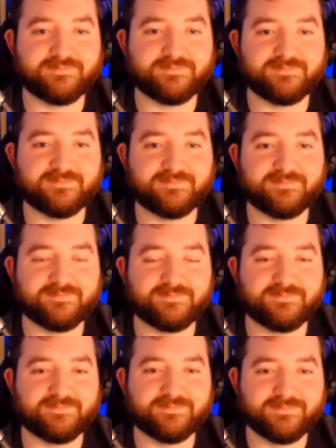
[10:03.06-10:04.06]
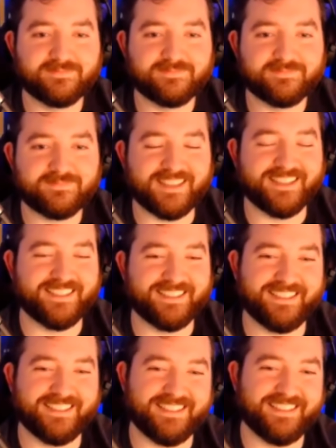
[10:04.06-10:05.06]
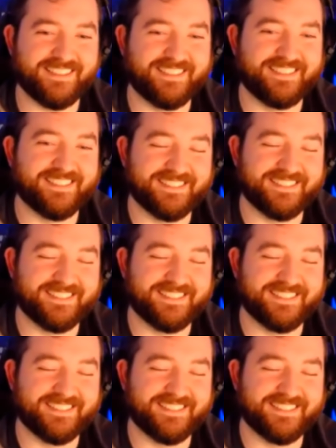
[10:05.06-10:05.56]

(not speaking)